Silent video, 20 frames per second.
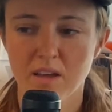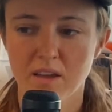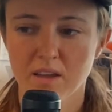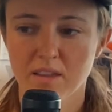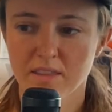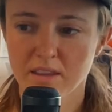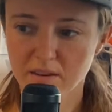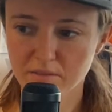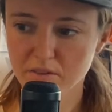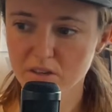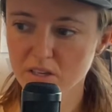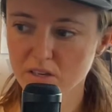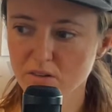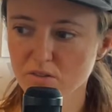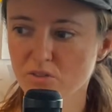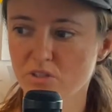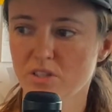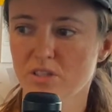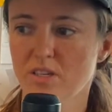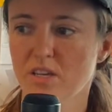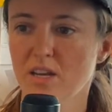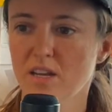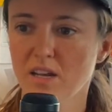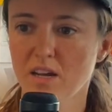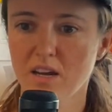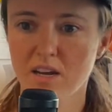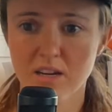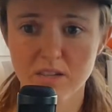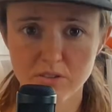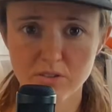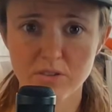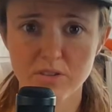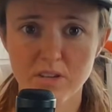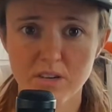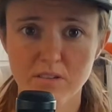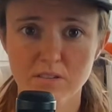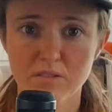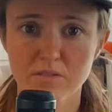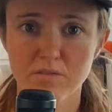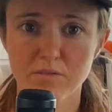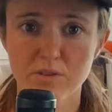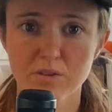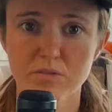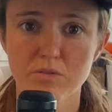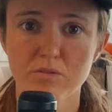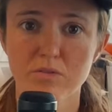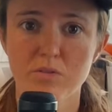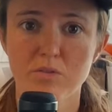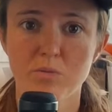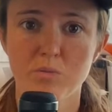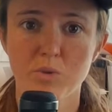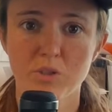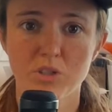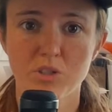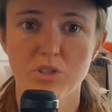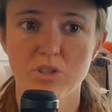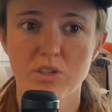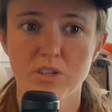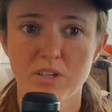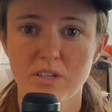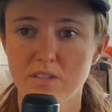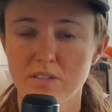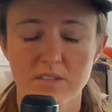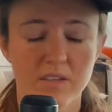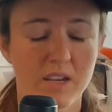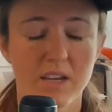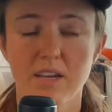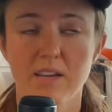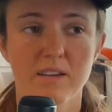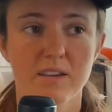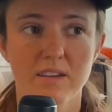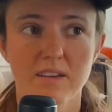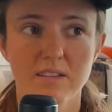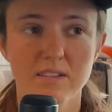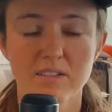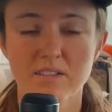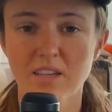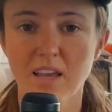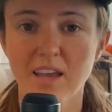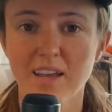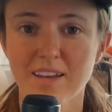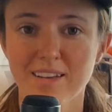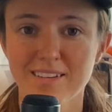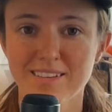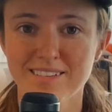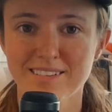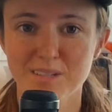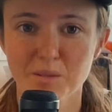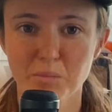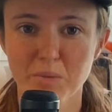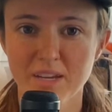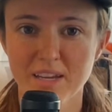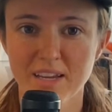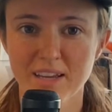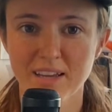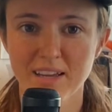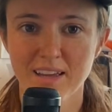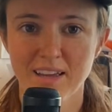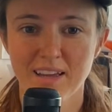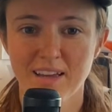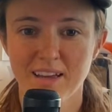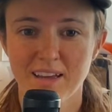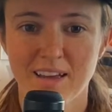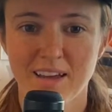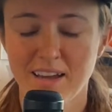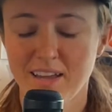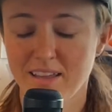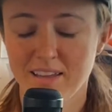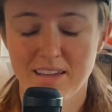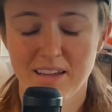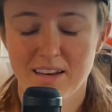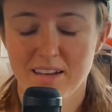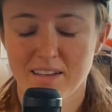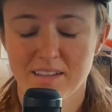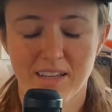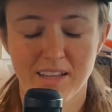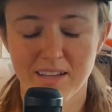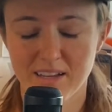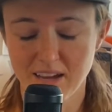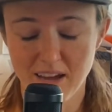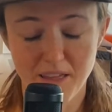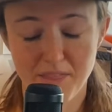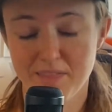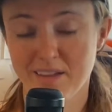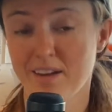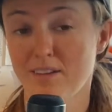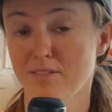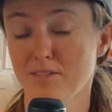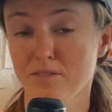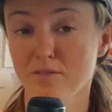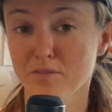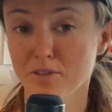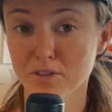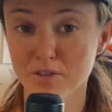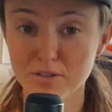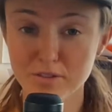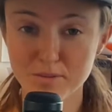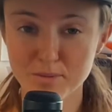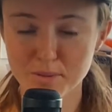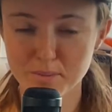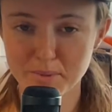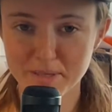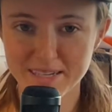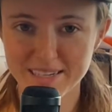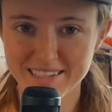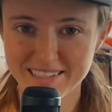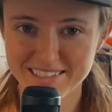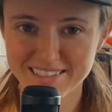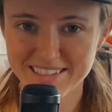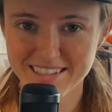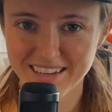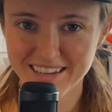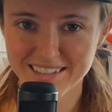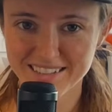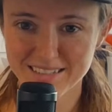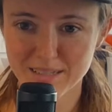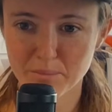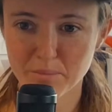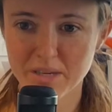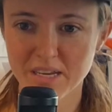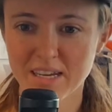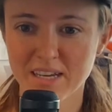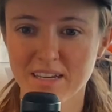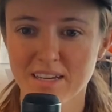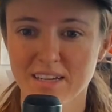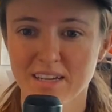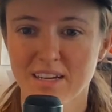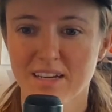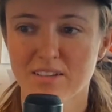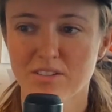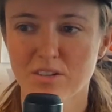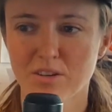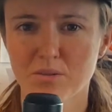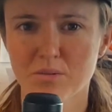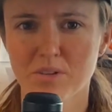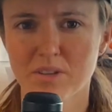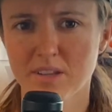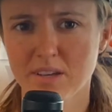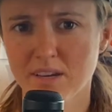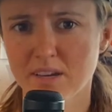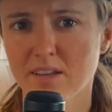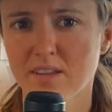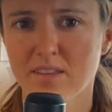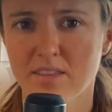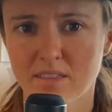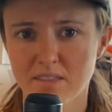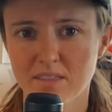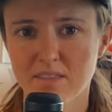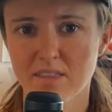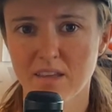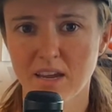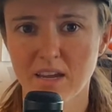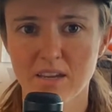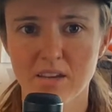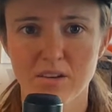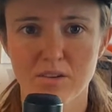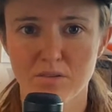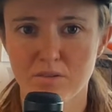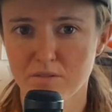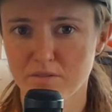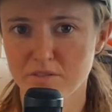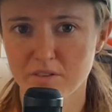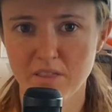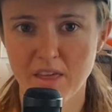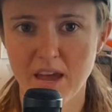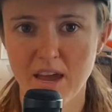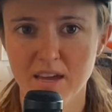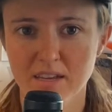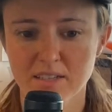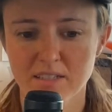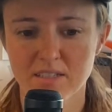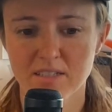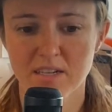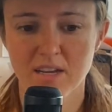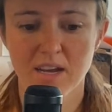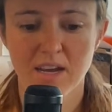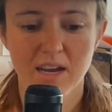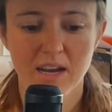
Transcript: That video just hit 100,000 views, which is like insane to me. Getting like 1,000 views would be insane to me. So really, thank you for that.